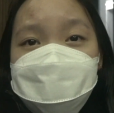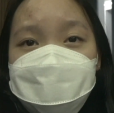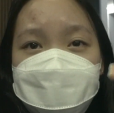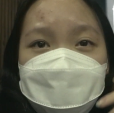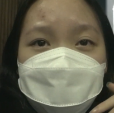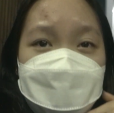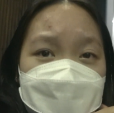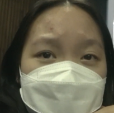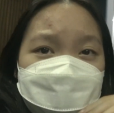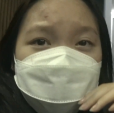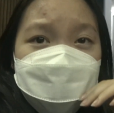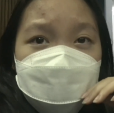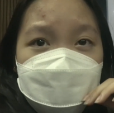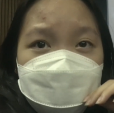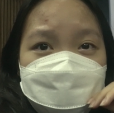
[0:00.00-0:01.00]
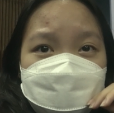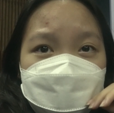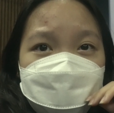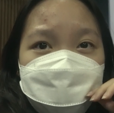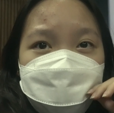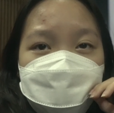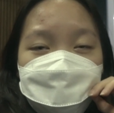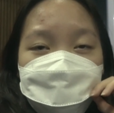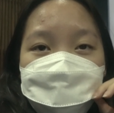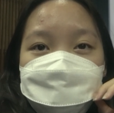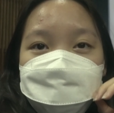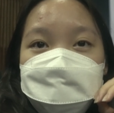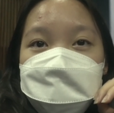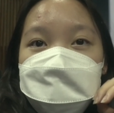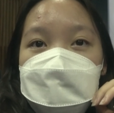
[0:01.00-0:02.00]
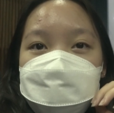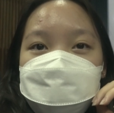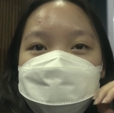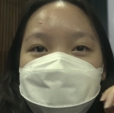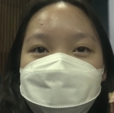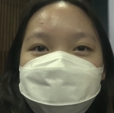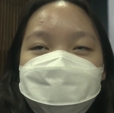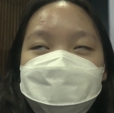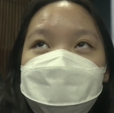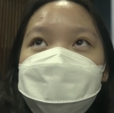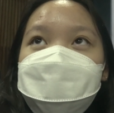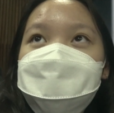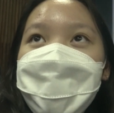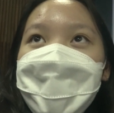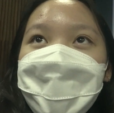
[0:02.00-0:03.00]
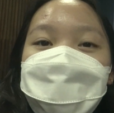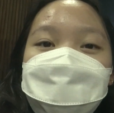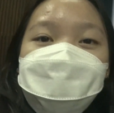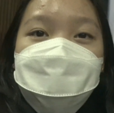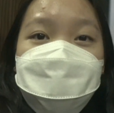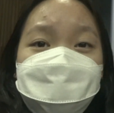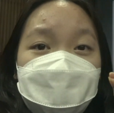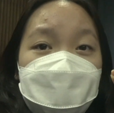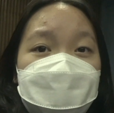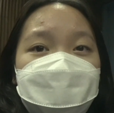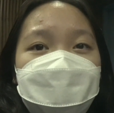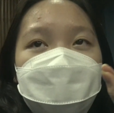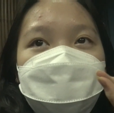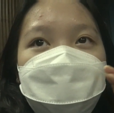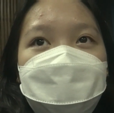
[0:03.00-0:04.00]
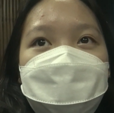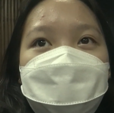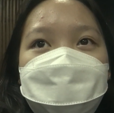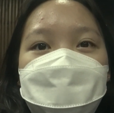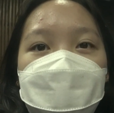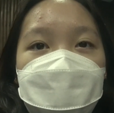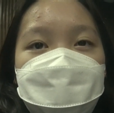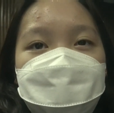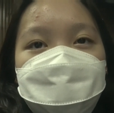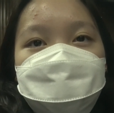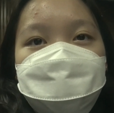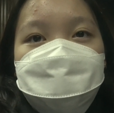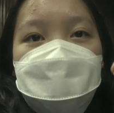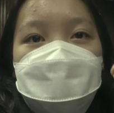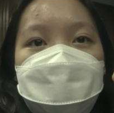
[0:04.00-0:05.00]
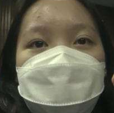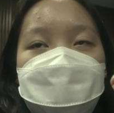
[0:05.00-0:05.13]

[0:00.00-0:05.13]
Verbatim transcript: nature hates him. Ah yesterday we were drawing out like partners, right?